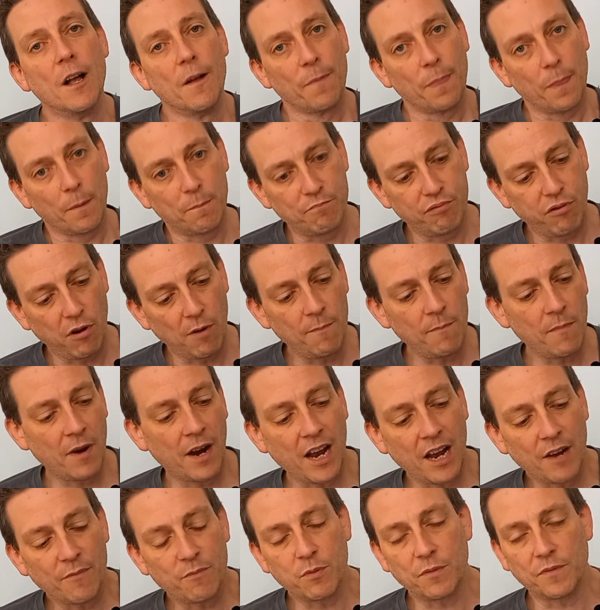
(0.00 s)
The problem I
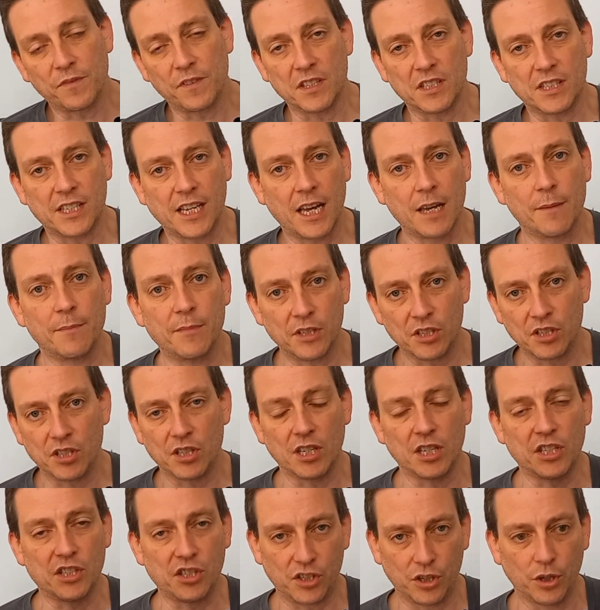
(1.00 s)
have with this game is
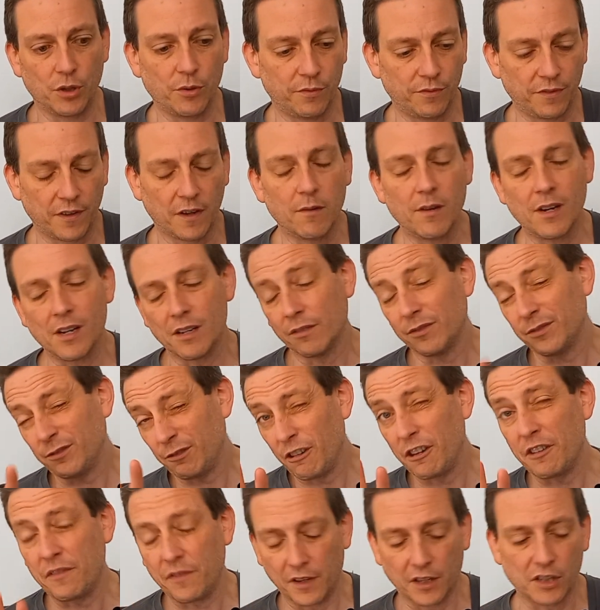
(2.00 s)

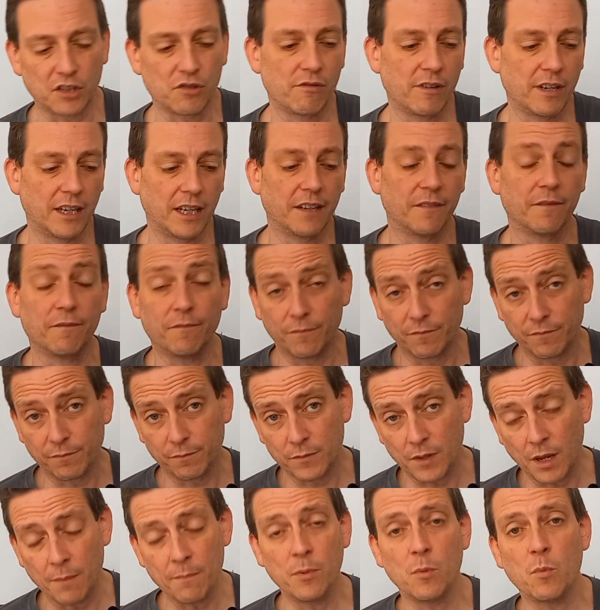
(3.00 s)
three things really.
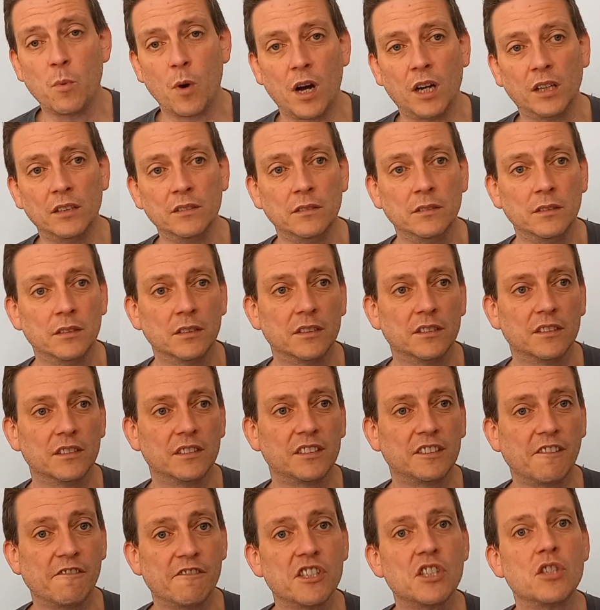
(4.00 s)
Number one,
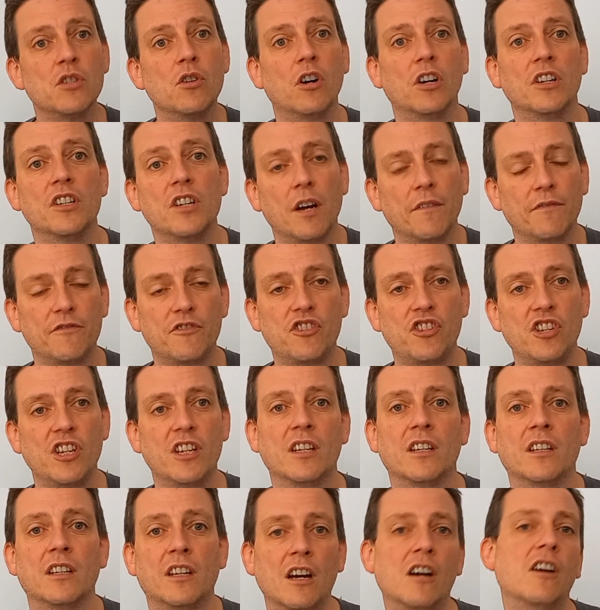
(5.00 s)
there is not enough
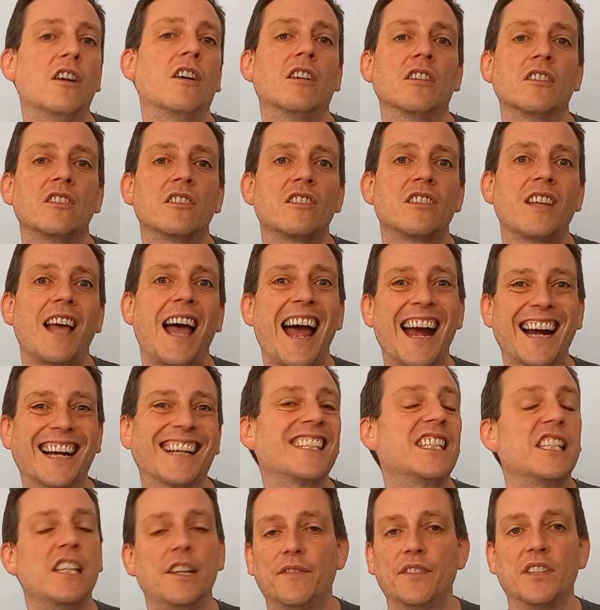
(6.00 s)
Djinn cards
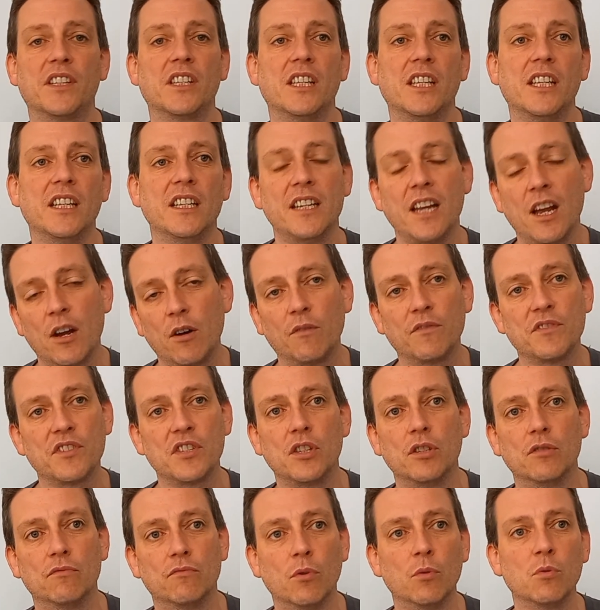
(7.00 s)
activity. Now, obviously,
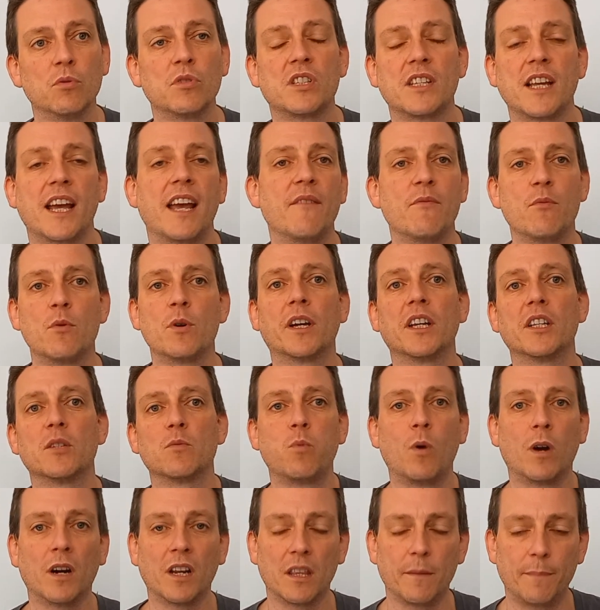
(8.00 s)
the rules say everyone gets
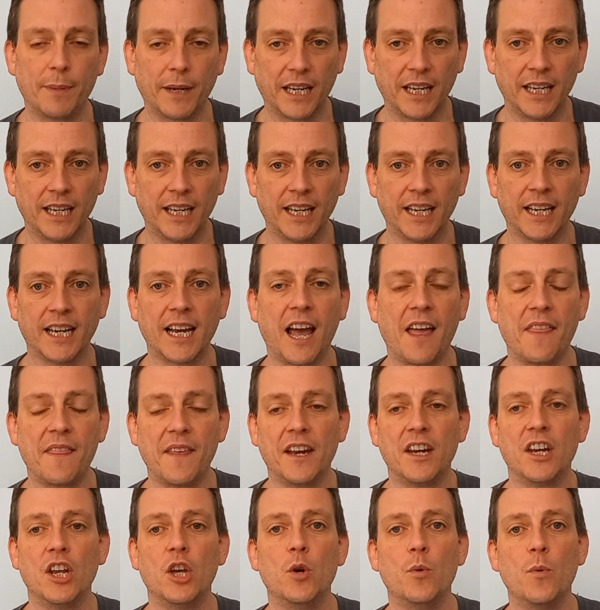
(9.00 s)
one at the beginning, and then
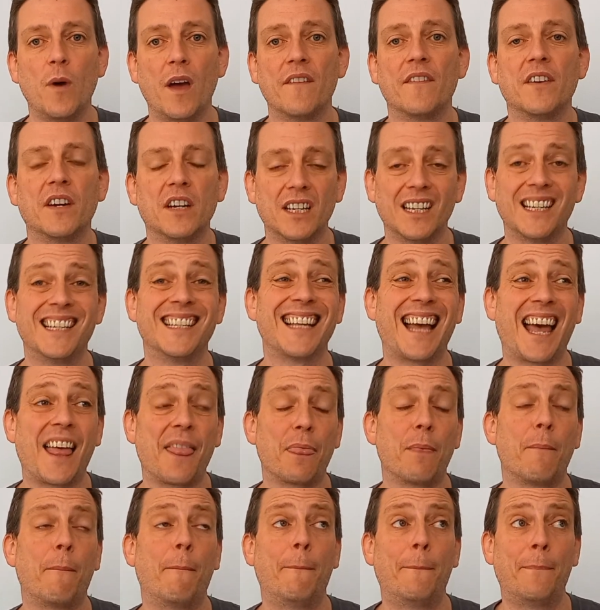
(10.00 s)
whoever is at
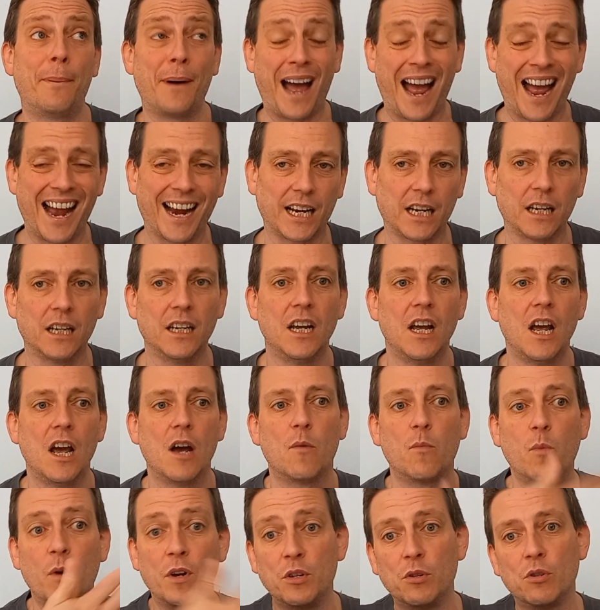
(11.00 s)
the back
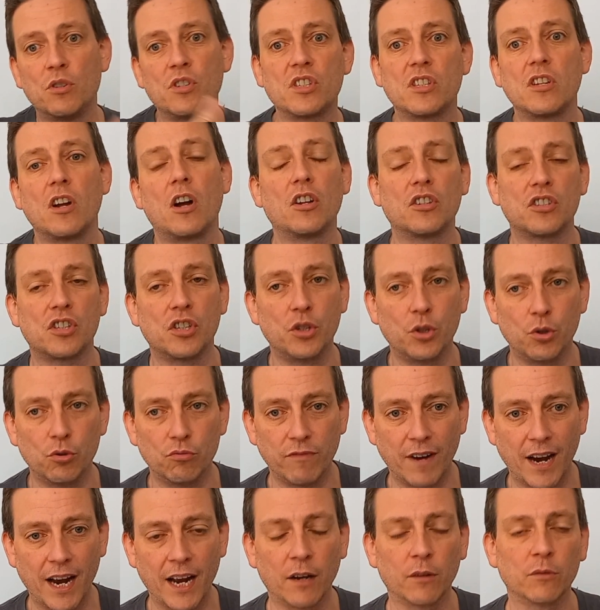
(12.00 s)
when you start a new
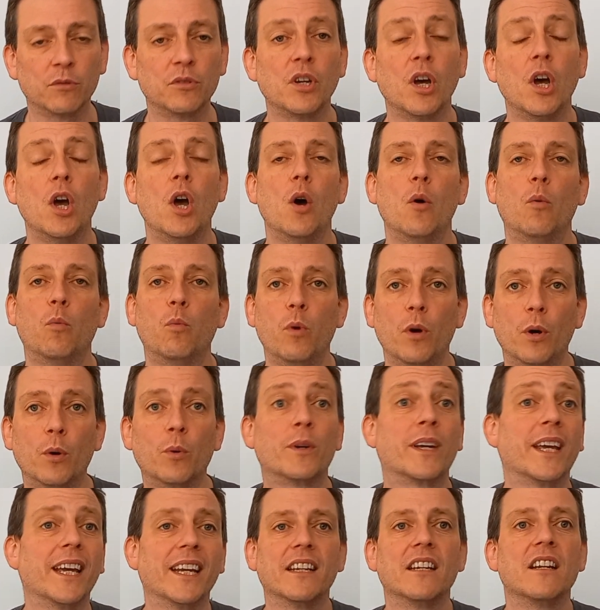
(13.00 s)
round will
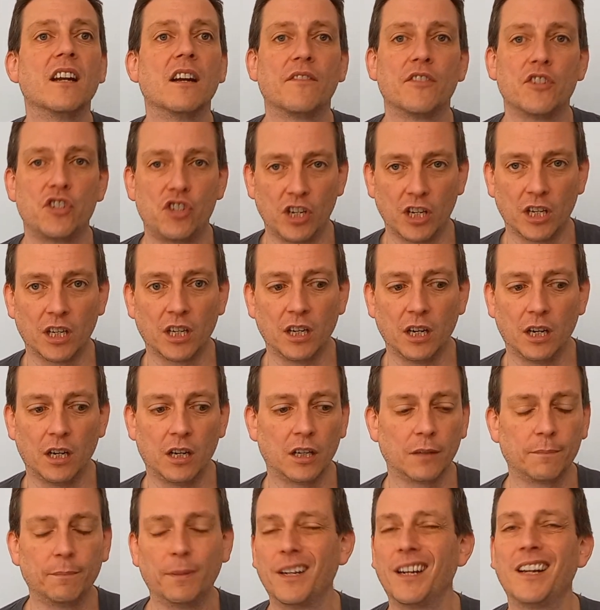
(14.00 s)
get another Djinn
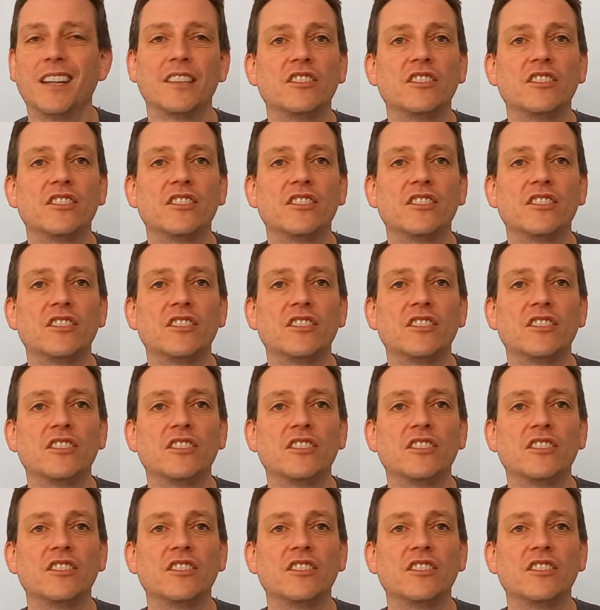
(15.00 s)
card. But